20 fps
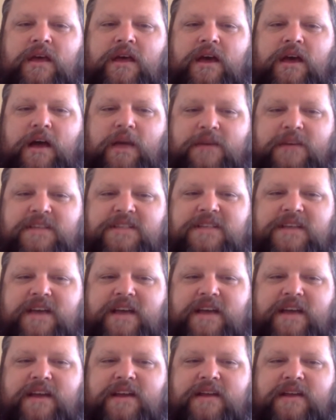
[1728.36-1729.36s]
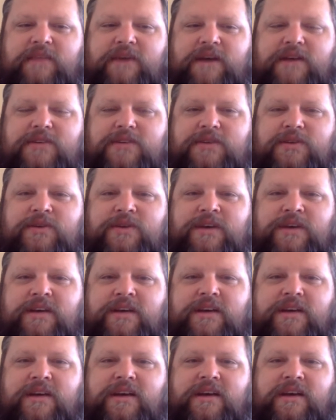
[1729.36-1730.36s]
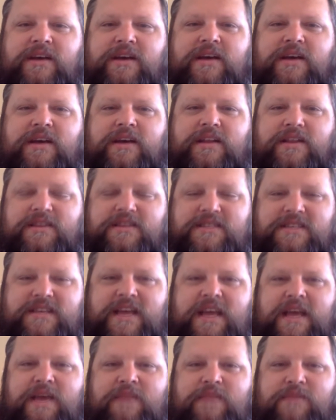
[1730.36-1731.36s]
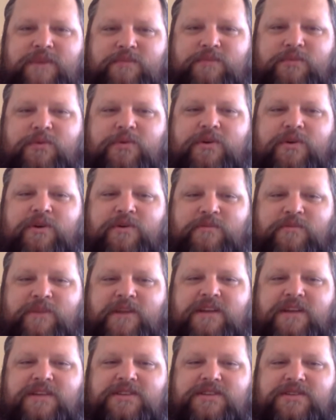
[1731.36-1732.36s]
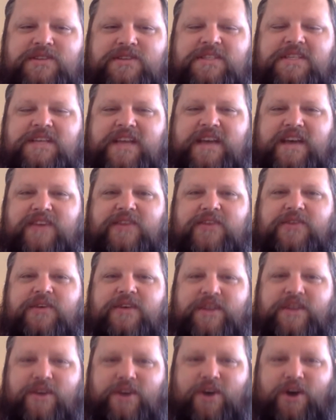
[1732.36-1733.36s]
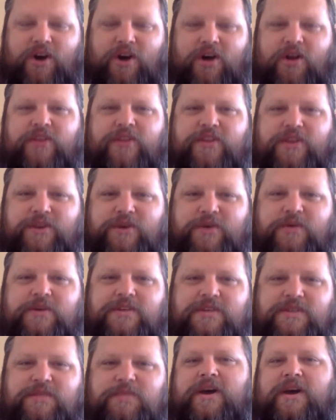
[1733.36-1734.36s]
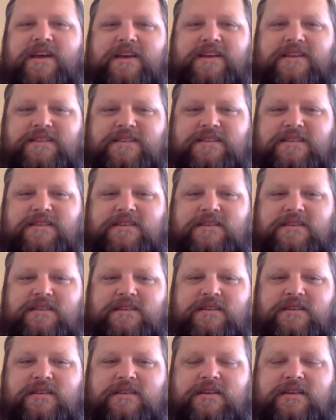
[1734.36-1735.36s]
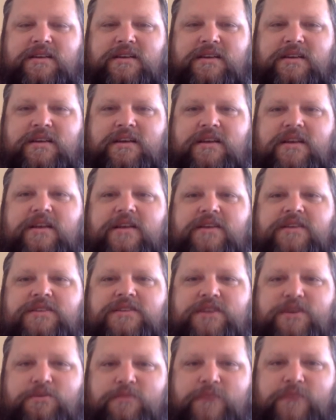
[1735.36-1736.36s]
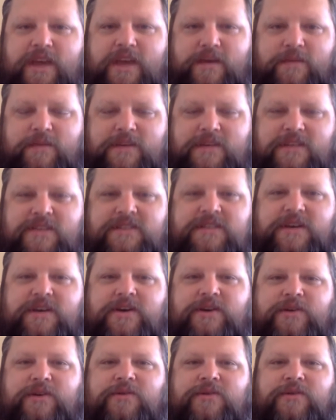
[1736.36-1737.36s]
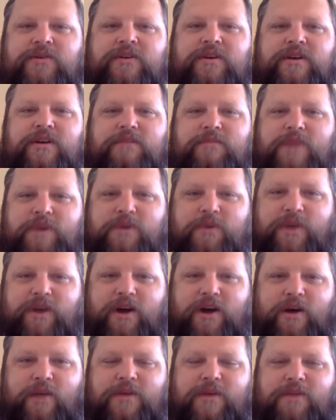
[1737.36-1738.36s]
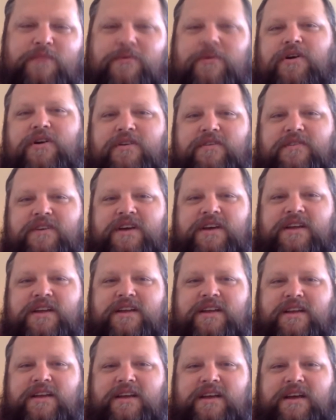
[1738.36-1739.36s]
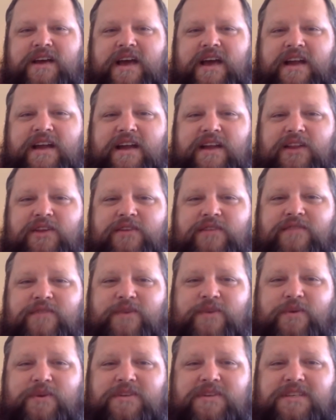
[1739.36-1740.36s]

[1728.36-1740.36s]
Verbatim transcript: I'm excited about doing the same important ministry together in all the newest ways. So may it be so. May we all be a part of it. And I look forward